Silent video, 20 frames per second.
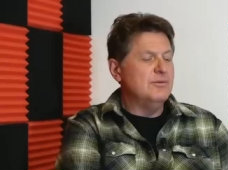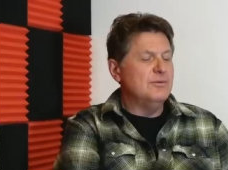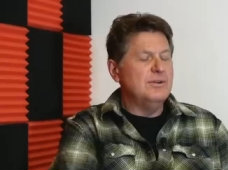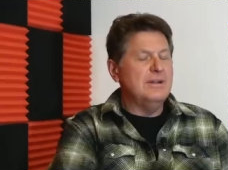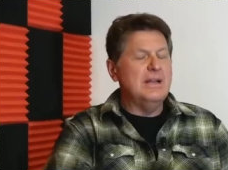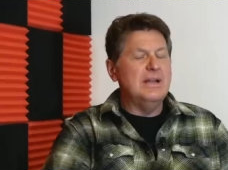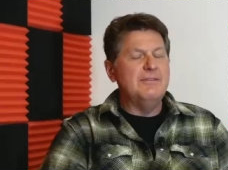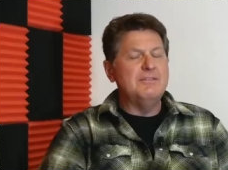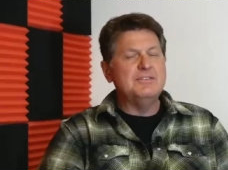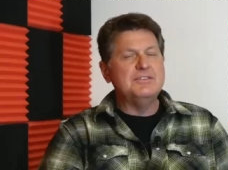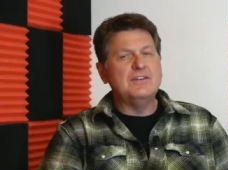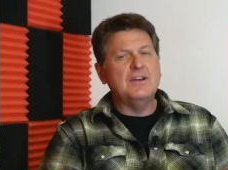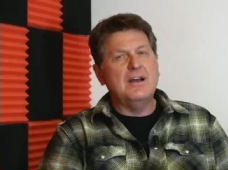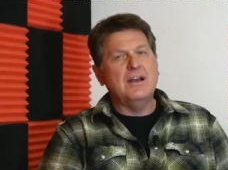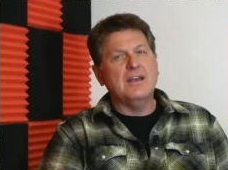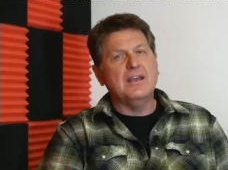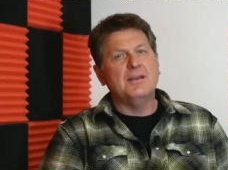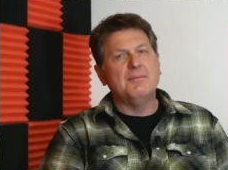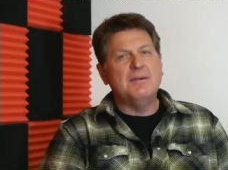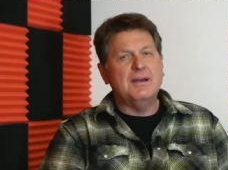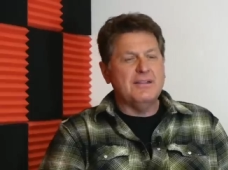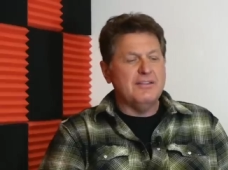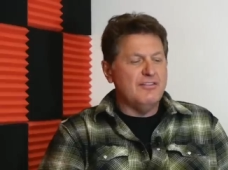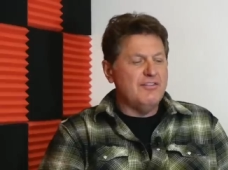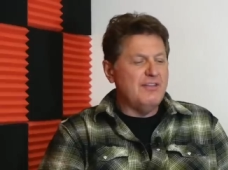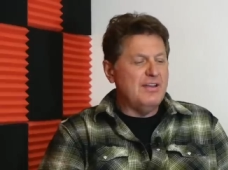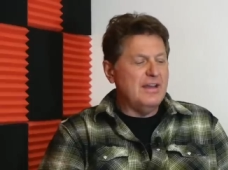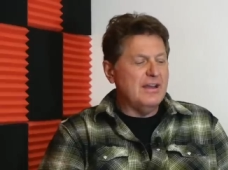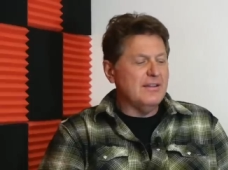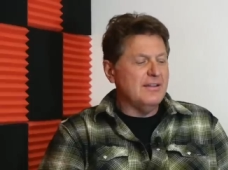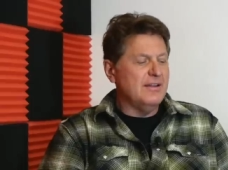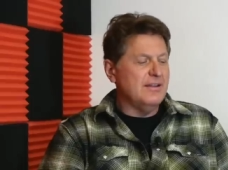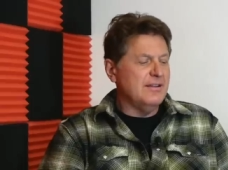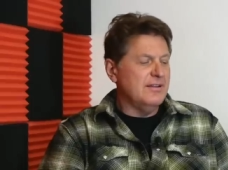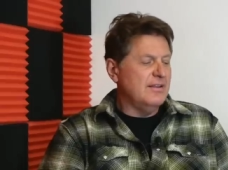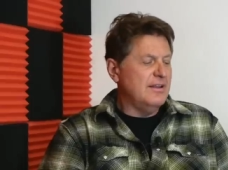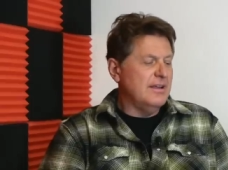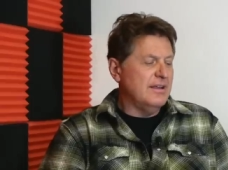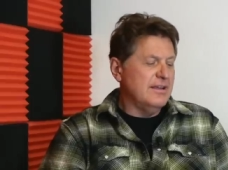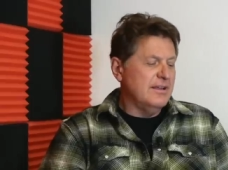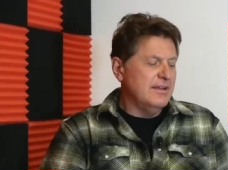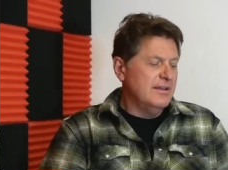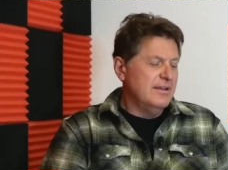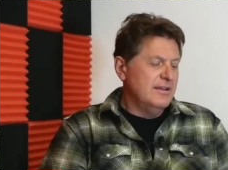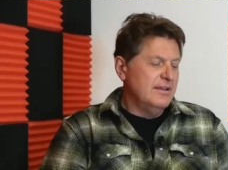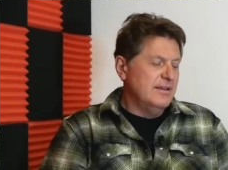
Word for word: we're not even talking about the fact that, like,